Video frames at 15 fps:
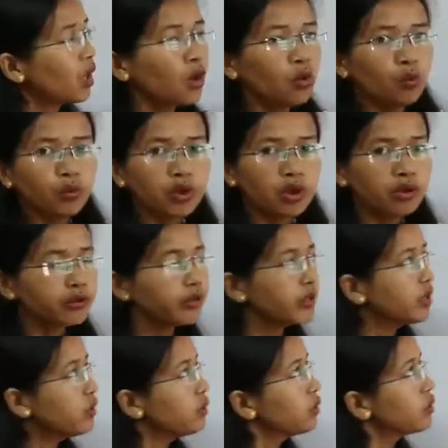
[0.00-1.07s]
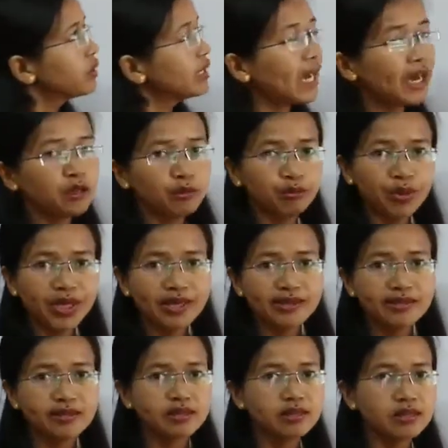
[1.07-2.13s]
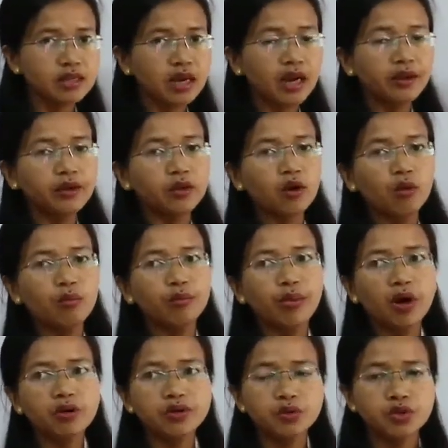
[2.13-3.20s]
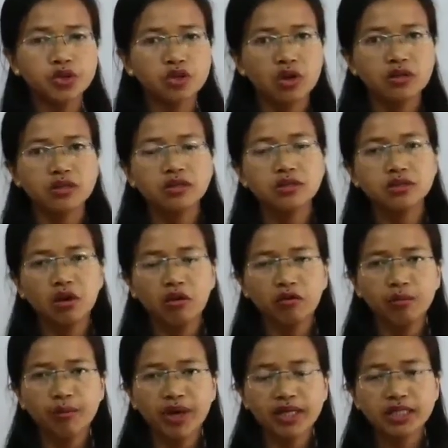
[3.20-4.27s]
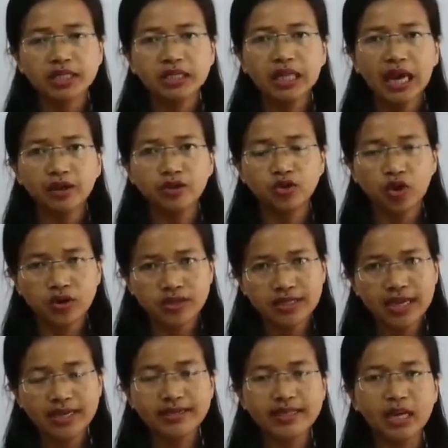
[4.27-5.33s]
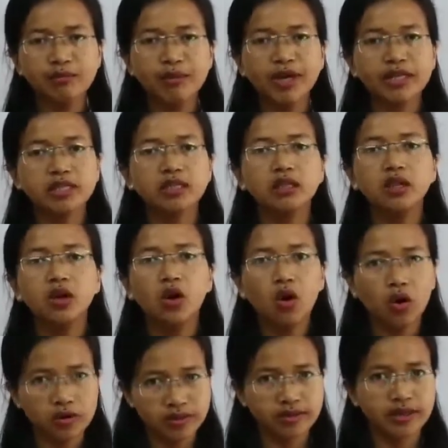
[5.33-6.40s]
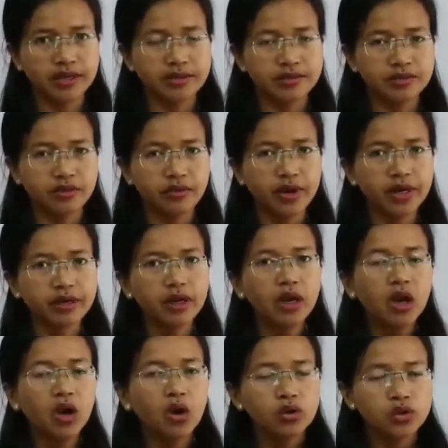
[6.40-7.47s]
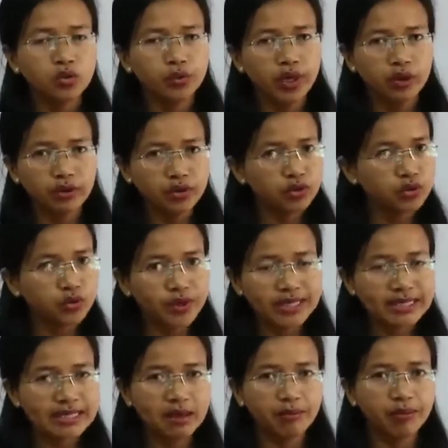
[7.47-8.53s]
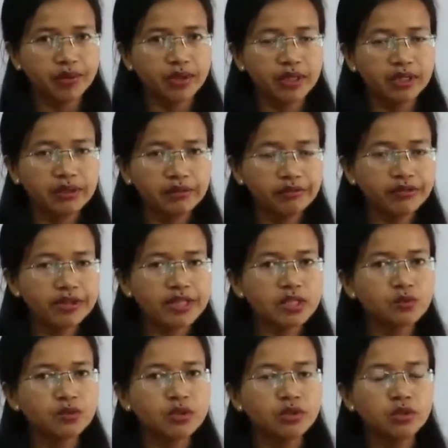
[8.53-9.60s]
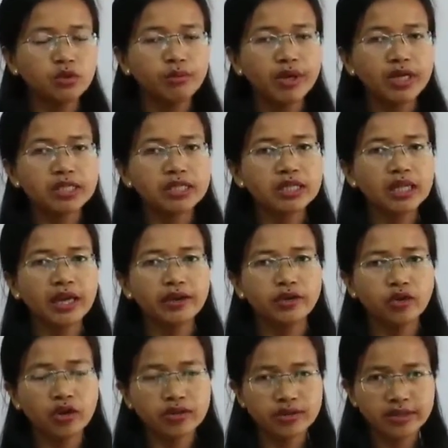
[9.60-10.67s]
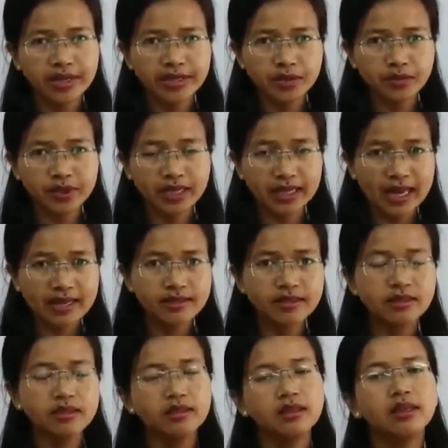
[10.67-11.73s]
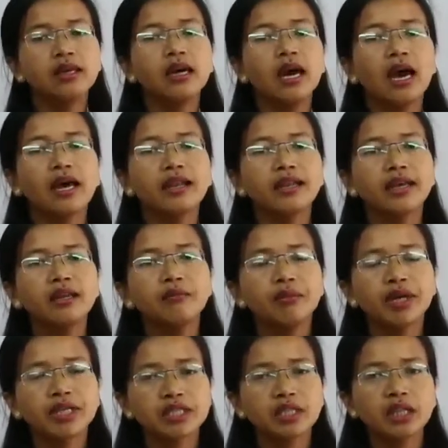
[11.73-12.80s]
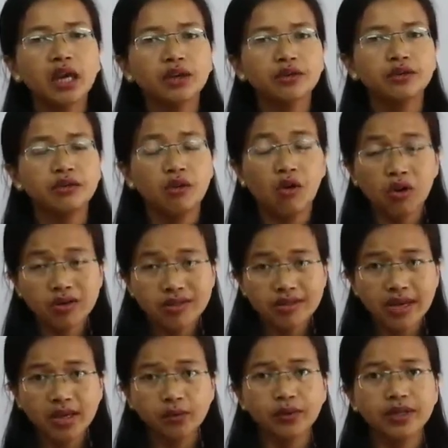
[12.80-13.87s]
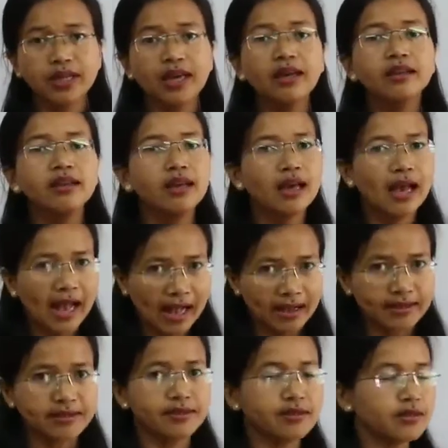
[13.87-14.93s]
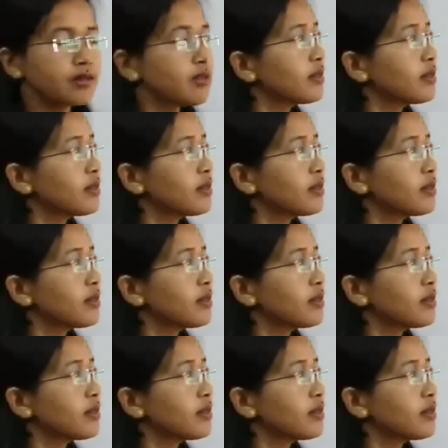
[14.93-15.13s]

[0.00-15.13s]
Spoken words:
we already know that base are the compounds which consist of metal hydroxides and metal oxides. Alright, so we are going to do it separately. First we'll do metal hydroxides with an acid and then metal oxide with an acid.